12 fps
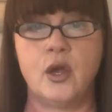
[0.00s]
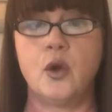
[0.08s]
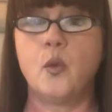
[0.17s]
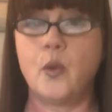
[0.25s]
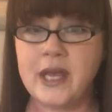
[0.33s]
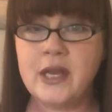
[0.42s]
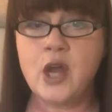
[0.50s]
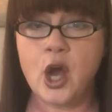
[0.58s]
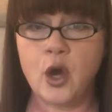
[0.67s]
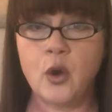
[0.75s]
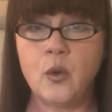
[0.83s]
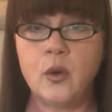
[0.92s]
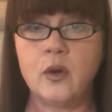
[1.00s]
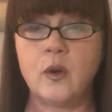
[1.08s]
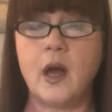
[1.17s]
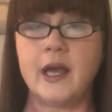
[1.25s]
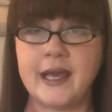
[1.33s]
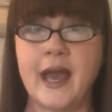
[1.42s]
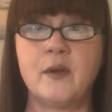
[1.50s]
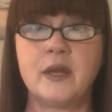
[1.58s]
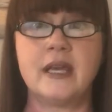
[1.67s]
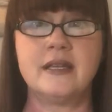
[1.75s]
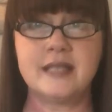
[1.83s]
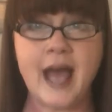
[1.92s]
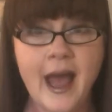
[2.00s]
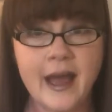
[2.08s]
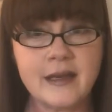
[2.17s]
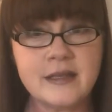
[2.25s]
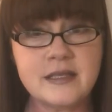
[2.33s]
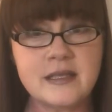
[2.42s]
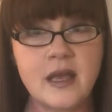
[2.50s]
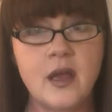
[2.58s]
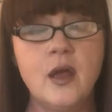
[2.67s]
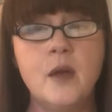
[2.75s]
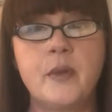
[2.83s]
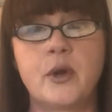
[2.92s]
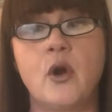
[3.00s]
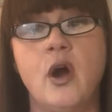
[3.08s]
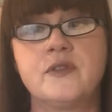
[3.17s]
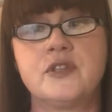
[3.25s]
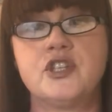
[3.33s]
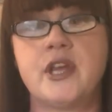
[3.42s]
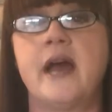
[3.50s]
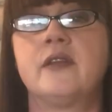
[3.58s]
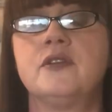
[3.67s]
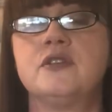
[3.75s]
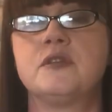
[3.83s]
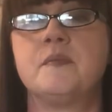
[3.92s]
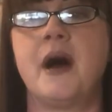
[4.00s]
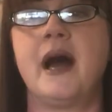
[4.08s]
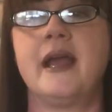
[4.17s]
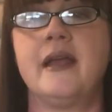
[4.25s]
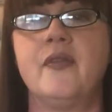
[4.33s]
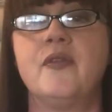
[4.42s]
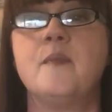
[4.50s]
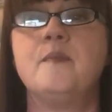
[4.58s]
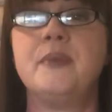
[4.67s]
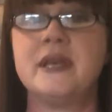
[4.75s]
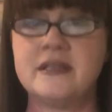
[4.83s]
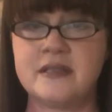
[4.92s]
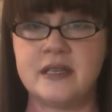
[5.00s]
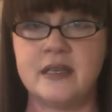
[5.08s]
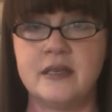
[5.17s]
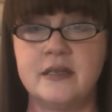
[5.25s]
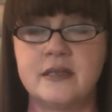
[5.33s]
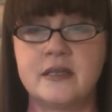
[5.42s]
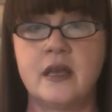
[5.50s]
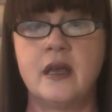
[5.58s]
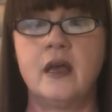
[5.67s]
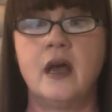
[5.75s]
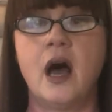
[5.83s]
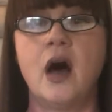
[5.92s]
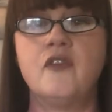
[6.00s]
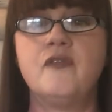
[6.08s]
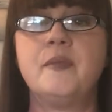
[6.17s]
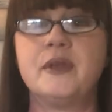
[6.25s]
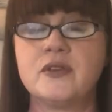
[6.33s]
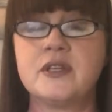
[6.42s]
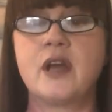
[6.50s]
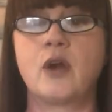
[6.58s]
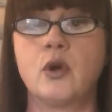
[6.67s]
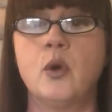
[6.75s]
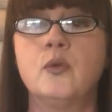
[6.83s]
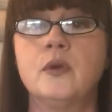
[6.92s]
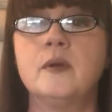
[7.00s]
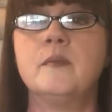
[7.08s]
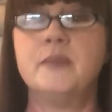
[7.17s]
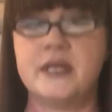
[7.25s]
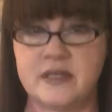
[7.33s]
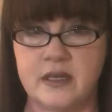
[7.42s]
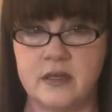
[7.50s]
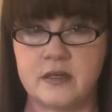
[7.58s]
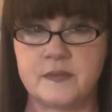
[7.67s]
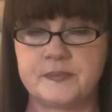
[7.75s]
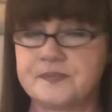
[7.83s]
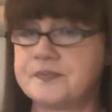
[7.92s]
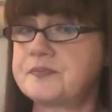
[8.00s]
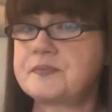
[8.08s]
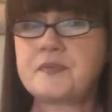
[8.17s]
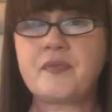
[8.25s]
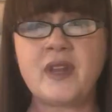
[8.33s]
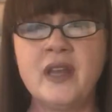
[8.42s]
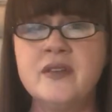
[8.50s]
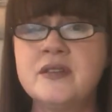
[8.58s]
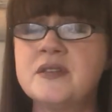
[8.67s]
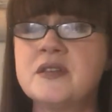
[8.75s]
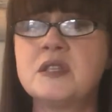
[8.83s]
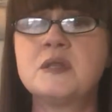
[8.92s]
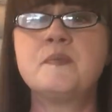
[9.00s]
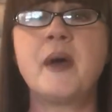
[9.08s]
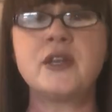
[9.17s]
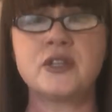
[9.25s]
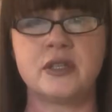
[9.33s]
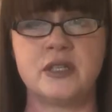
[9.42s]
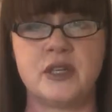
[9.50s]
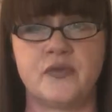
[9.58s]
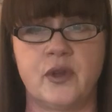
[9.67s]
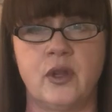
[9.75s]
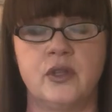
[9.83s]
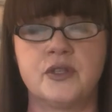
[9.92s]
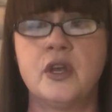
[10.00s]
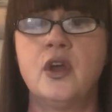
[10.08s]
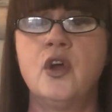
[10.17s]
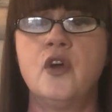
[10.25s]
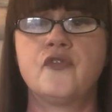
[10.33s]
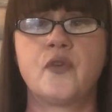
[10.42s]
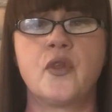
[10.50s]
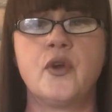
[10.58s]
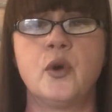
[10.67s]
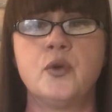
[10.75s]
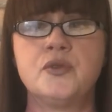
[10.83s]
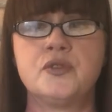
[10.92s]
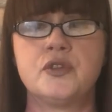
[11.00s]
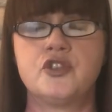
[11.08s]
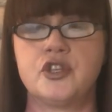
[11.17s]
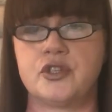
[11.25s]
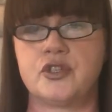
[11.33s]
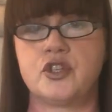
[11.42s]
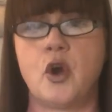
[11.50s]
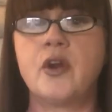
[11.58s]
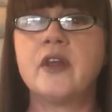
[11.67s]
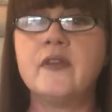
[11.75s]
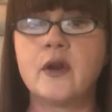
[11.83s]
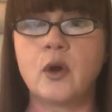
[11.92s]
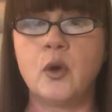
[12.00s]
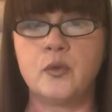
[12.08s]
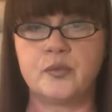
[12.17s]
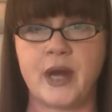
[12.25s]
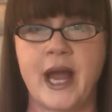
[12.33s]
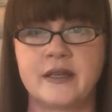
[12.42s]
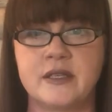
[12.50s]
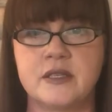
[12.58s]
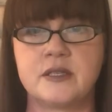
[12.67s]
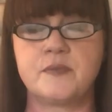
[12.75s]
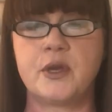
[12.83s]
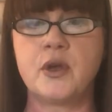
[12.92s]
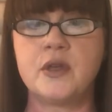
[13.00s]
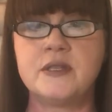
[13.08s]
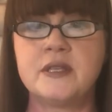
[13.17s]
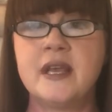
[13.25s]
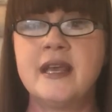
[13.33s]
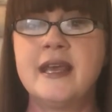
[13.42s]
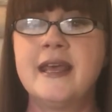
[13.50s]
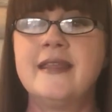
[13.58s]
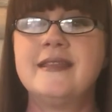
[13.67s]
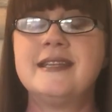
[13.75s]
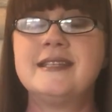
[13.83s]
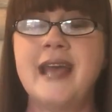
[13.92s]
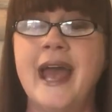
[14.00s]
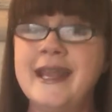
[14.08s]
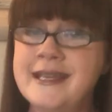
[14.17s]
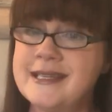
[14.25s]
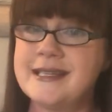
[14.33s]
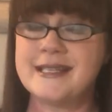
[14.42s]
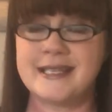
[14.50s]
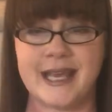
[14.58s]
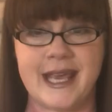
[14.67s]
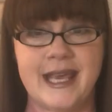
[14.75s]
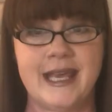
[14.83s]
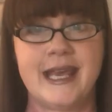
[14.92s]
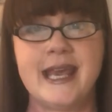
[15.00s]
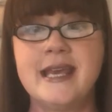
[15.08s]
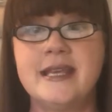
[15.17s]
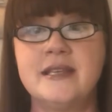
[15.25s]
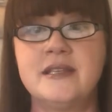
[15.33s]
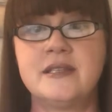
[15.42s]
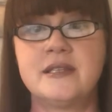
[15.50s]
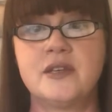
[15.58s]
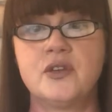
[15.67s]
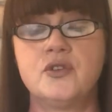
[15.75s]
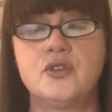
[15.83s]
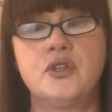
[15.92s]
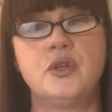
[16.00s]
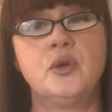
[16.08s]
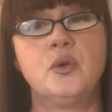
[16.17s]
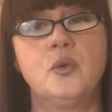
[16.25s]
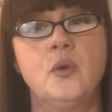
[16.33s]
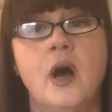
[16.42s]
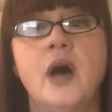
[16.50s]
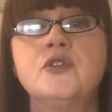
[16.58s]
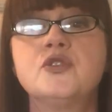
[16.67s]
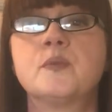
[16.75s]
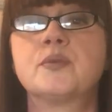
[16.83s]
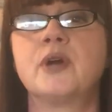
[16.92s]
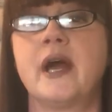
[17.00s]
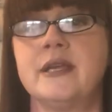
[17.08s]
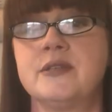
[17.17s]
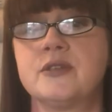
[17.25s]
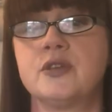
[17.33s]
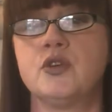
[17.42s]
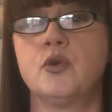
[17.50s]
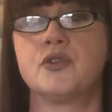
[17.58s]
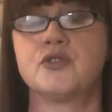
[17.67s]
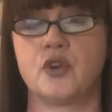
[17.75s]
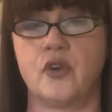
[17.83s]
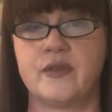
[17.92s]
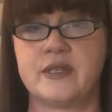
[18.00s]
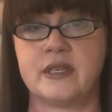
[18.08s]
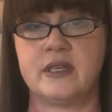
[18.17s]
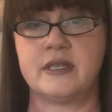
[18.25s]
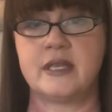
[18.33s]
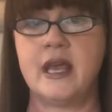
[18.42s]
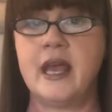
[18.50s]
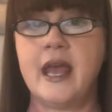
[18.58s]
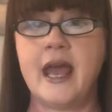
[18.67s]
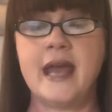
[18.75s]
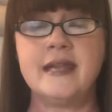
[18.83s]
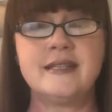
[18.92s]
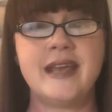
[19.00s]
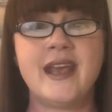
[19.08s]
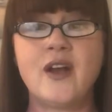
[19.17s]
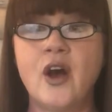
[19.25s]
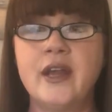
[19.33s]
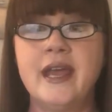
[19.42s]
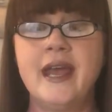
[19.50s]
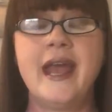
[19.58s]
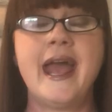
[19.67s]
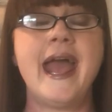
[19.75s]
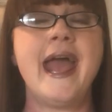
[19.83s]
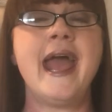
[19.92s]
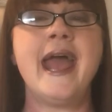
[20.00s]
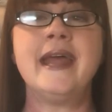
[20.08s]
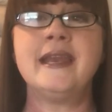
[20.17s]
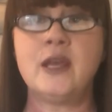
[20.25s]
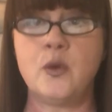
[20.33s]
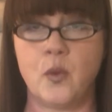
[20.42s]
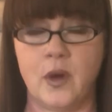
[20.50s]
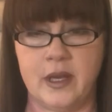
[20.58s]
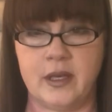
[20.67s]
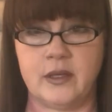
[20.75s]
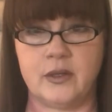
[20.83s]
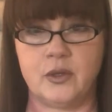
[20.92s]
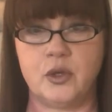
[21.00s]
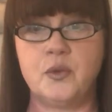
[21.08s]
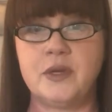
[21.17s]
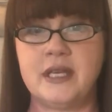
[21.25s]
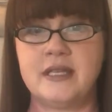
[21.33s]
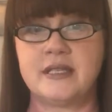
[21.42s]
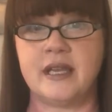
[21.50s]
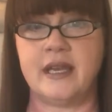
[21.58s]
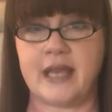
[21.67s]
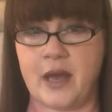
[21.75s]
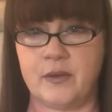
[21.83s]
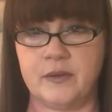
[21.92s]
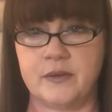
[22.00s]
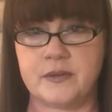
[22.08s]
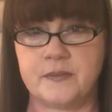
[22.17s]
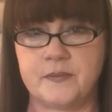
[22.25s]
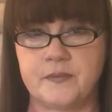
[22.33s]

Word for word: We know accounting and tax, but are often challenged by the business of building our own business. And this is especially difficult for those just starting their own practice because the tendency is to underprice your services and take on anyone who needs an accountant.